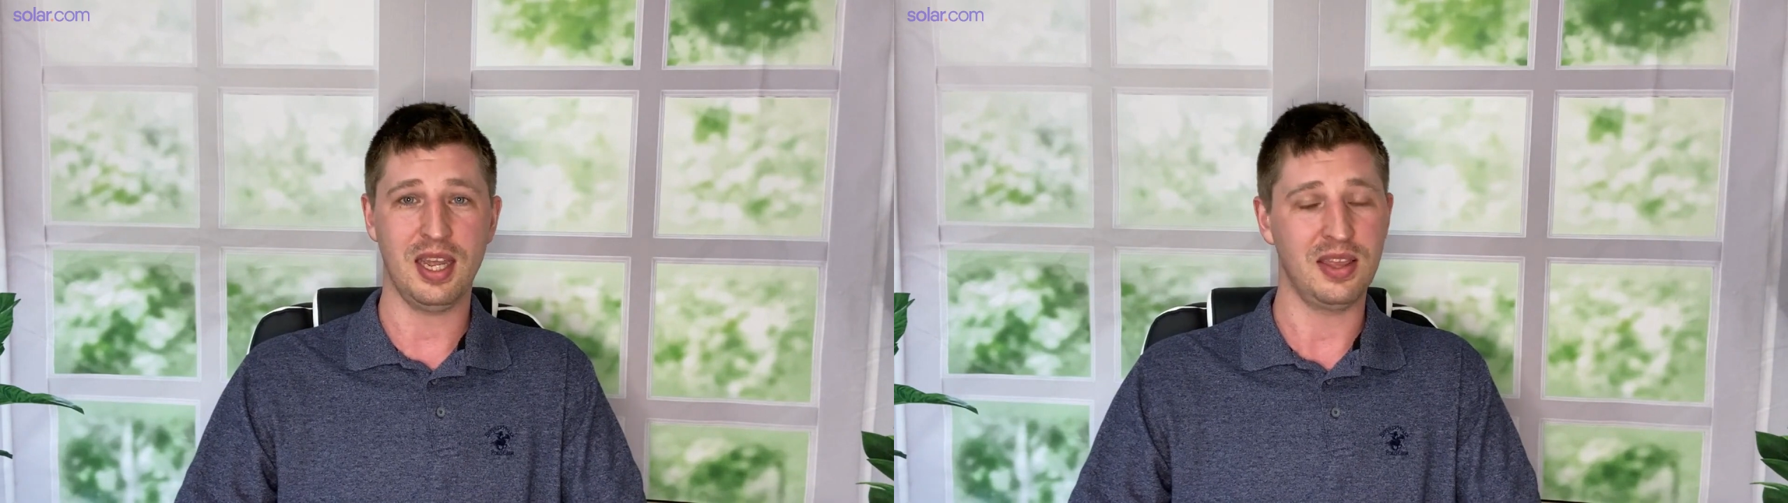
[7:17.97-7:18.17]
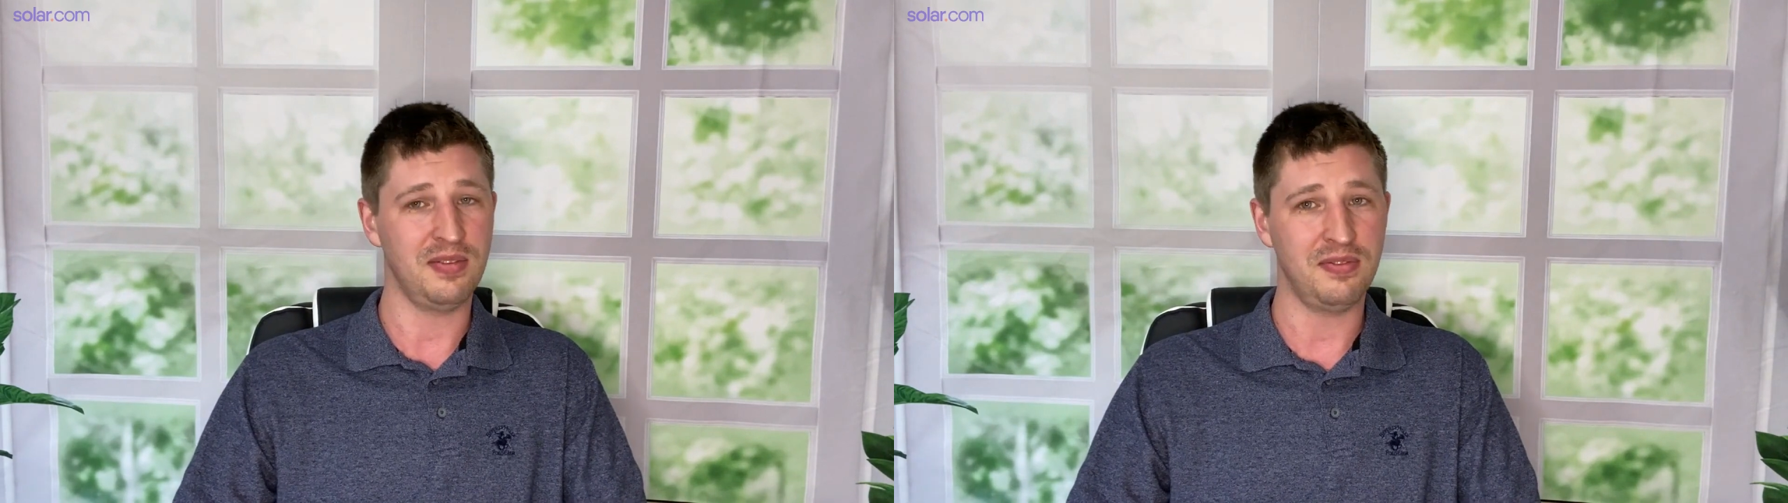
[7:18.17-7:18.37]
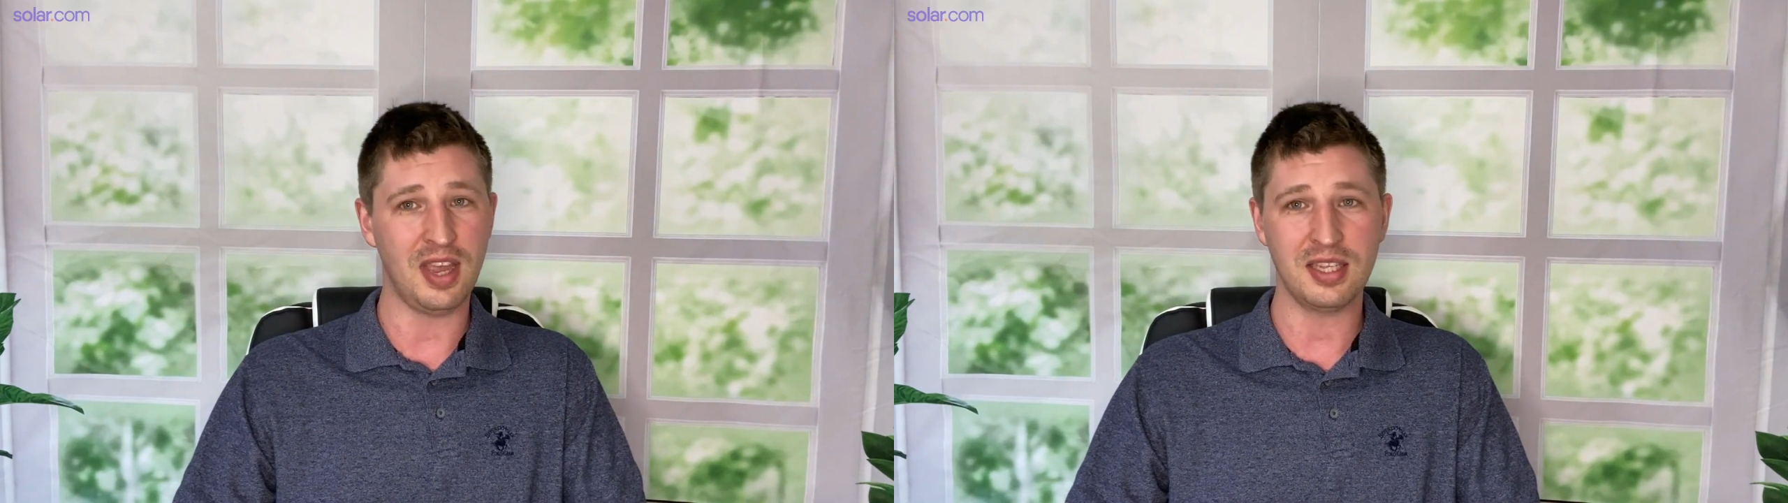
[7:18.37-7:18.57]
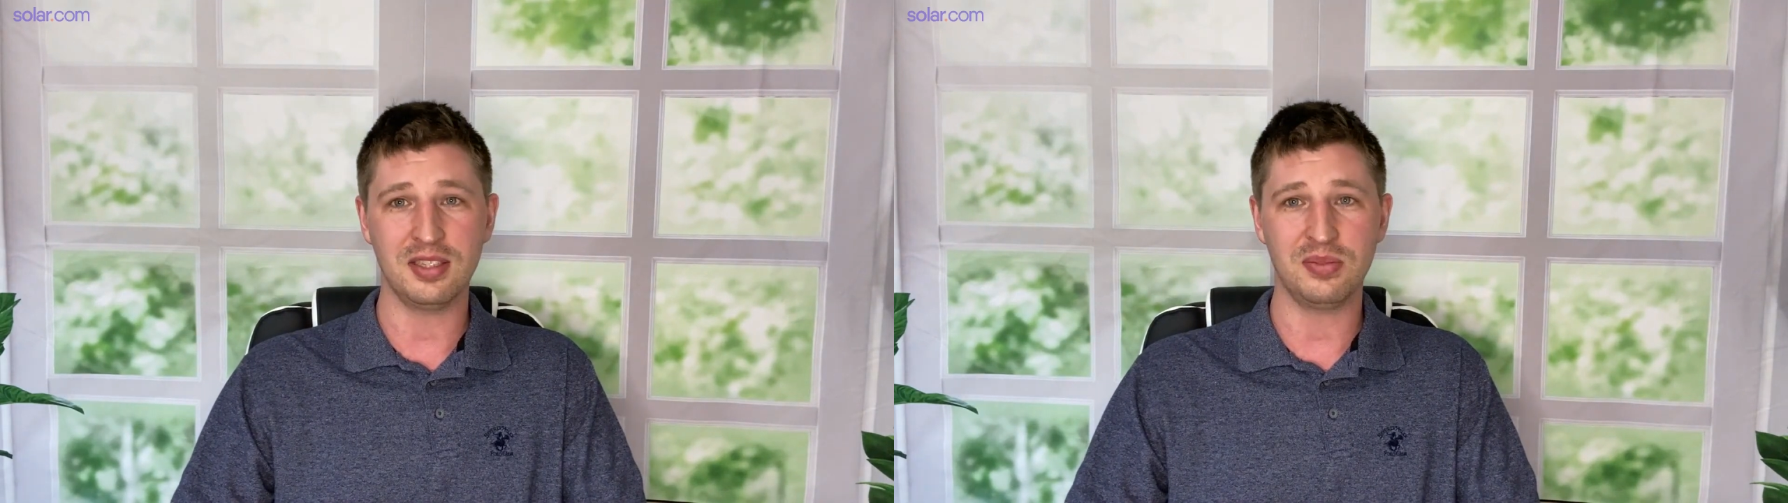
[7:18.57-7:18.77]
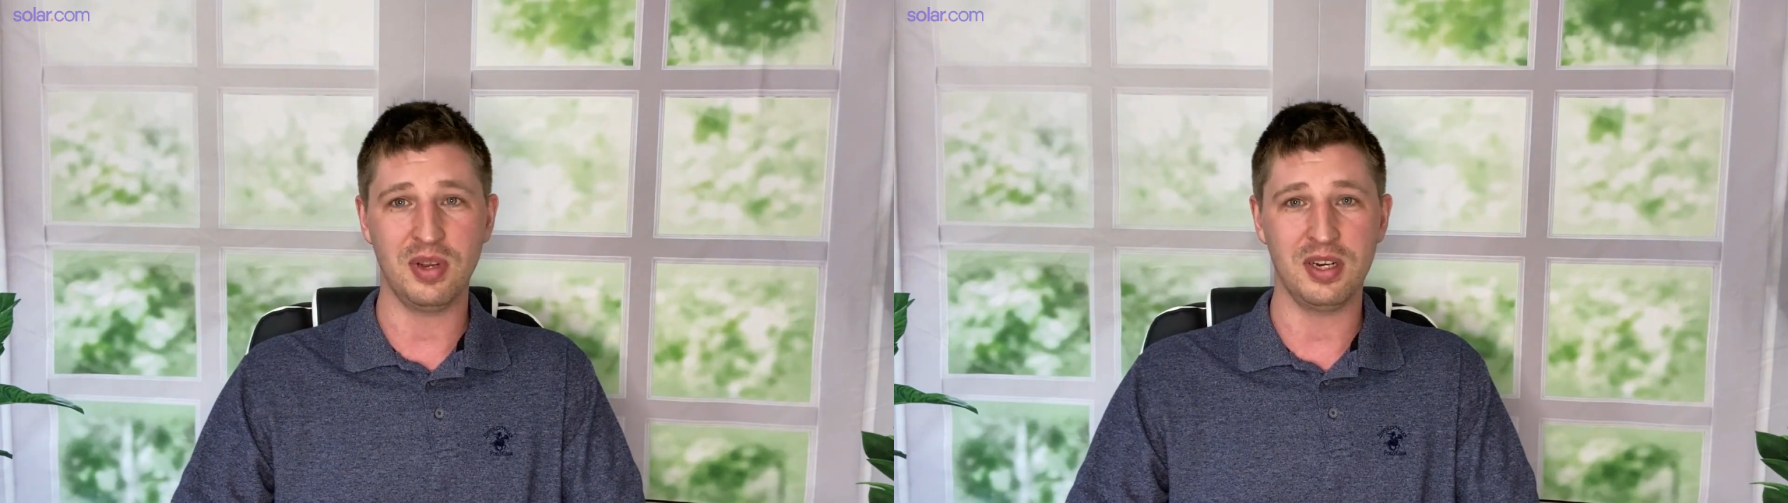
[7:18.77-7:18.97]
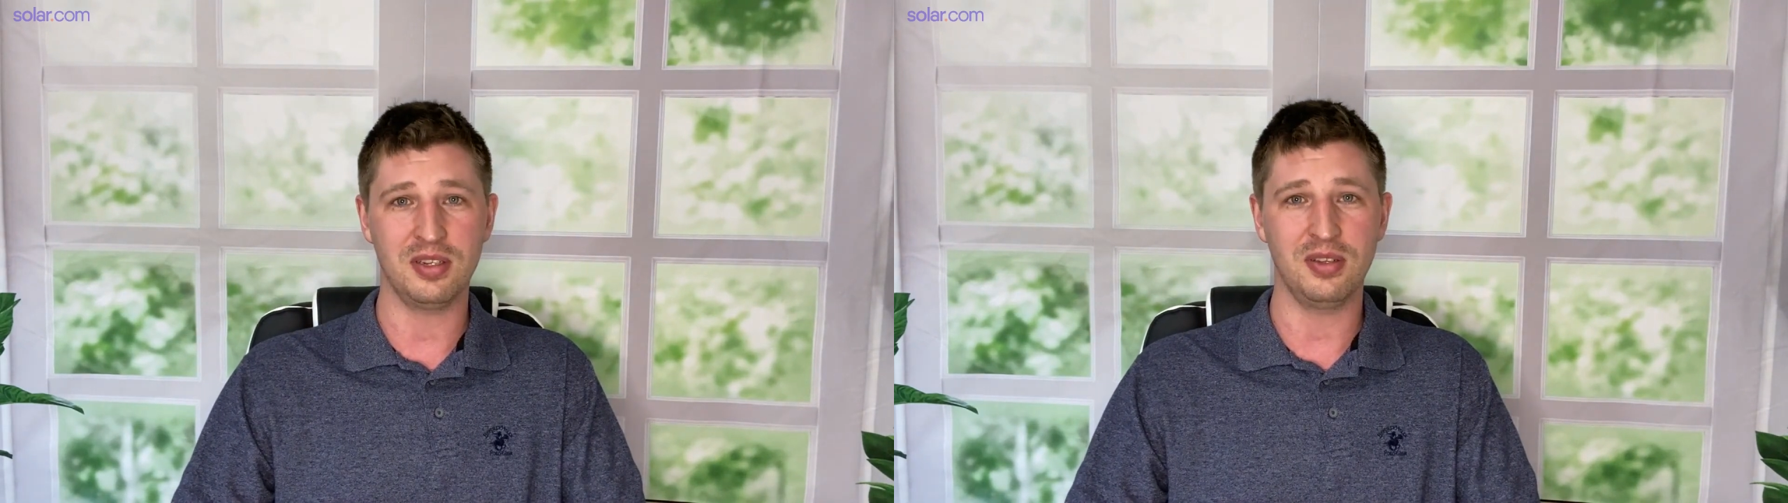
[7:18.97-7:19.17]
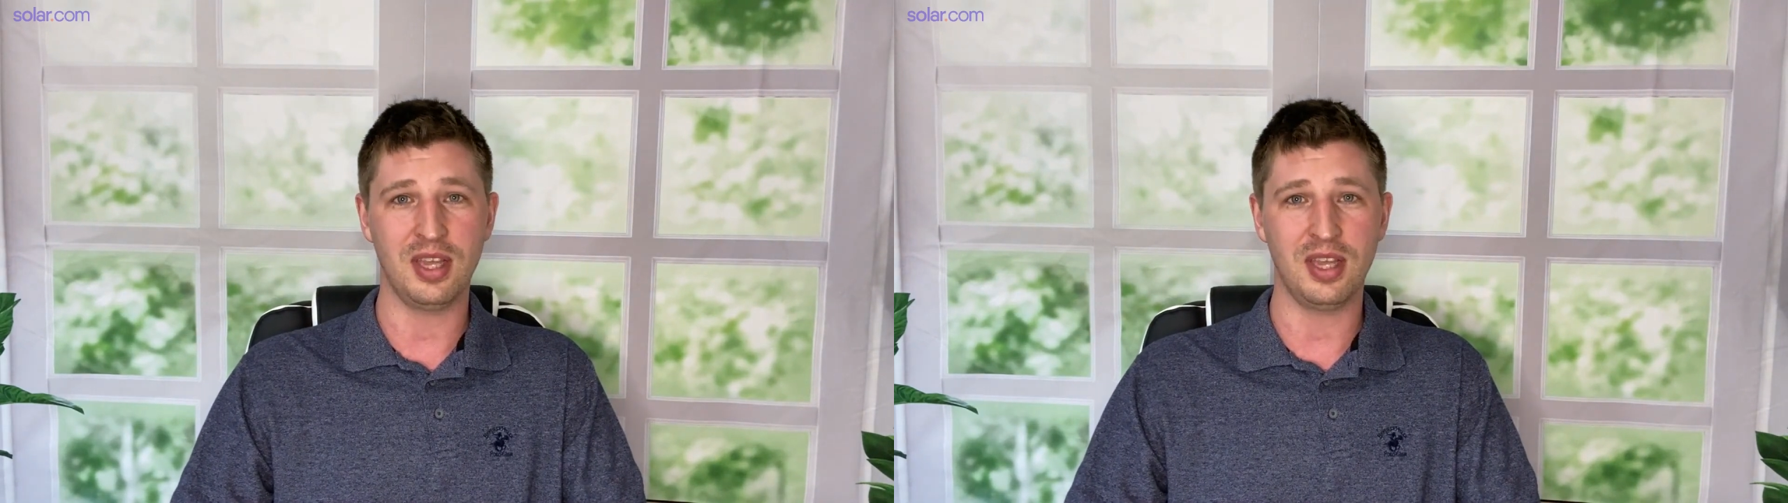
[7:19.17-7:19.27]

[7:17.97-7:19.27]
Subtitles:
And the fastest way to do